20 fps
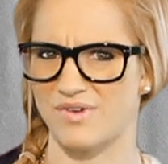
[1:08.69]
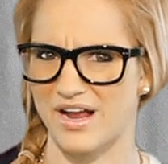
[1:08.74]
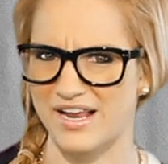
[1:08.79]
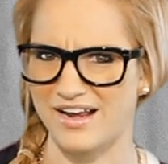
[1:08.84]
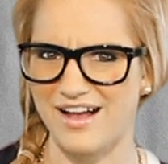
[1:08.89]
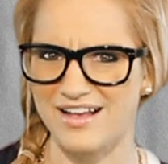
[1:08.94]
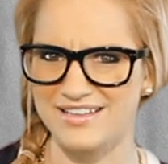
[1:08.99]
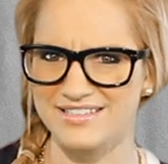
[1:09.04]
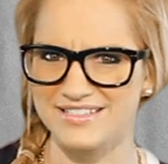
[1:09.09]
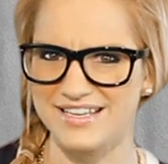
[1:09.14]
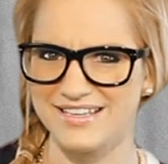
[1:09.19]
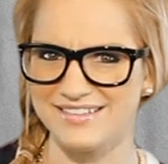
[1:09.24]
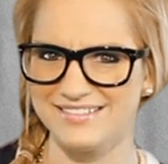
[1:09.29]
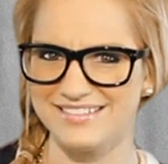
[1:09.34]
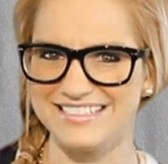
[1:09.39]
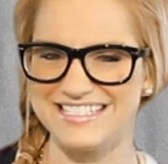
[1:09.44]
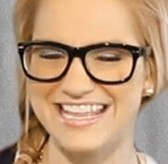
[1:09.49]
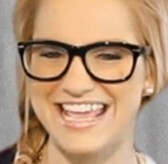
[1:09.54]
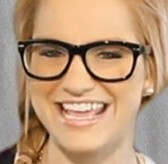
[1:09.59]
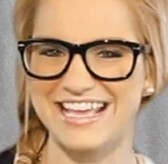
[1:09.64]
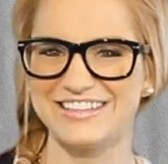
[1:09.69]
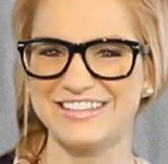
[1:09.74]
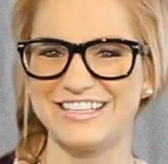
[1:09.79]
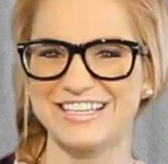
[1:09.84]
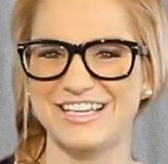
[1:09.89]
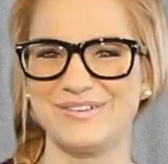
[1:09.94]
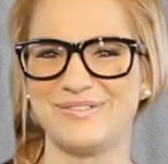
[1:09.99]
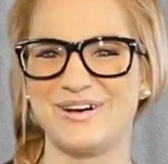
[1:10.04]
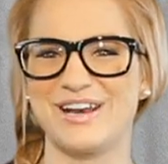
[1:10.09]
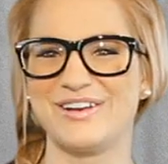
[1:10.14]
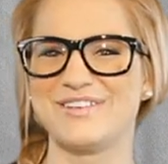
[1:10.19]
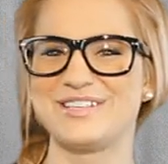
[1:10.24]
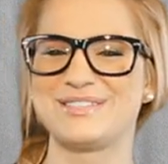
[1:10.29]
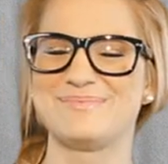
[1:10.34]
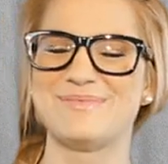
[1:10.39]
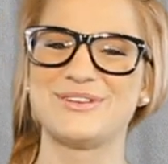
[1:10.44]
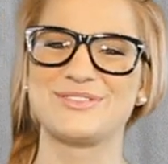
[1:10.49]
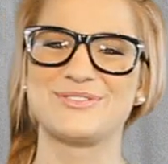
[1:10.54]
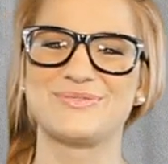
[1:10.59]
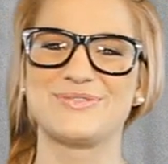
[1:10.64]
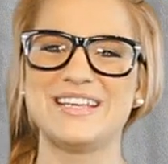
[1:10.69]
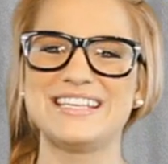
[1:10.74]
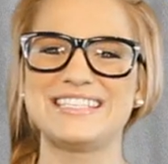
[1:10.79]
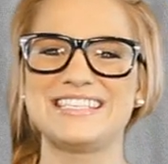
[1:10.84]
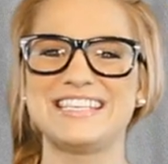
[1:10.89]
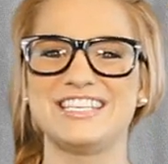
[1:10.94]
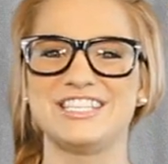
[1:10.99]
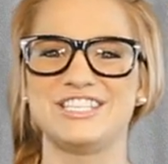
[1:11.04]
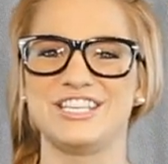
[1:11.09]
Right, Austin? Take a look at one of his most recent